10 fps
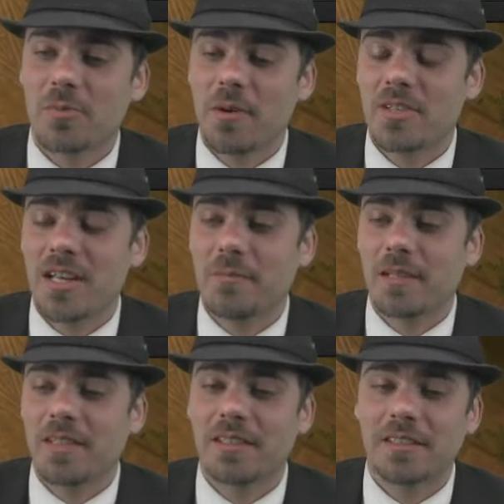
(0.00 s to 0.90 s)
the Swarm
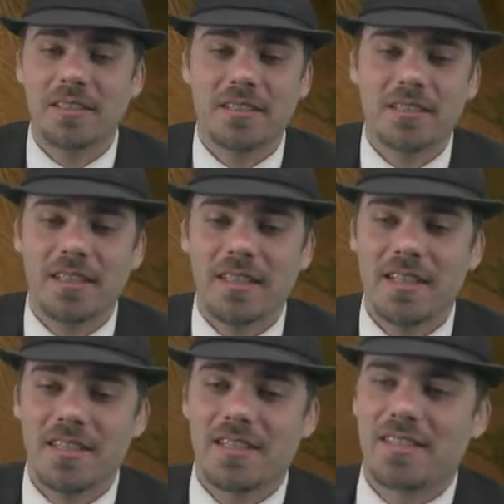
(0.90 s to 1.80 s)
Shambler
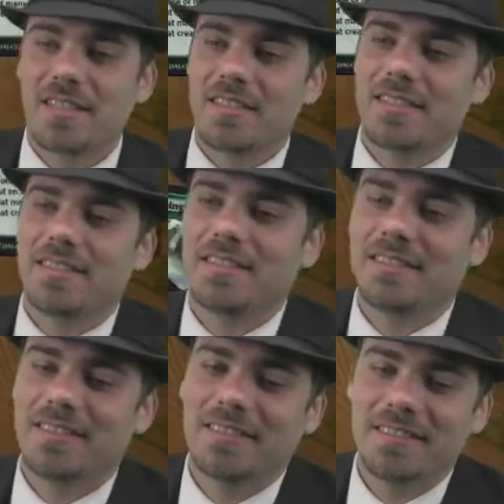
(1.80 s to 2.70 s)
is
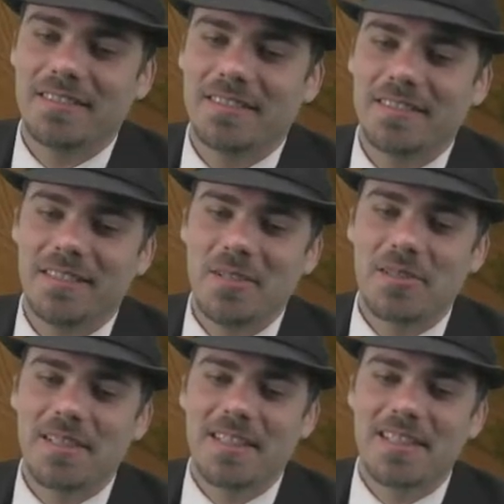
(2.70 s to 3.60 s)

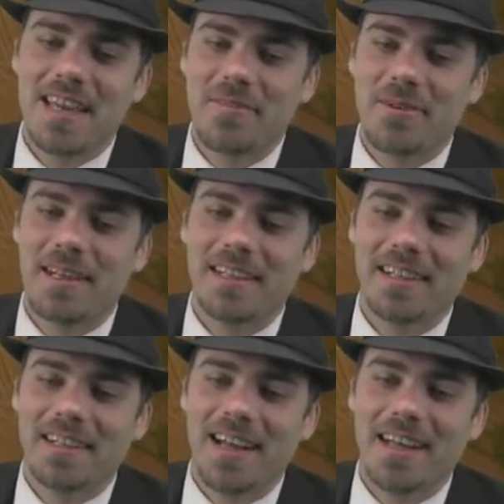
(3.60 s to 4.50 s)
useless anyway.
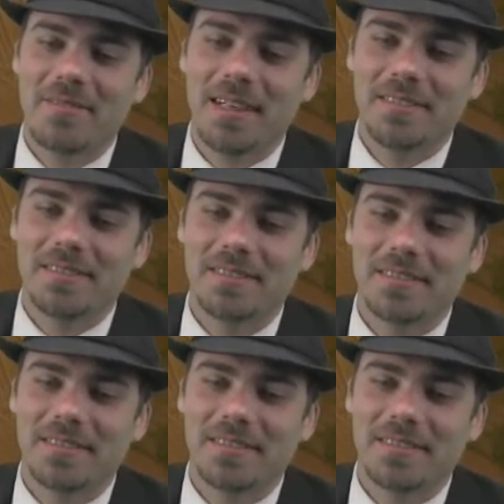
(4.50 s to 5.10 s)
All right, well,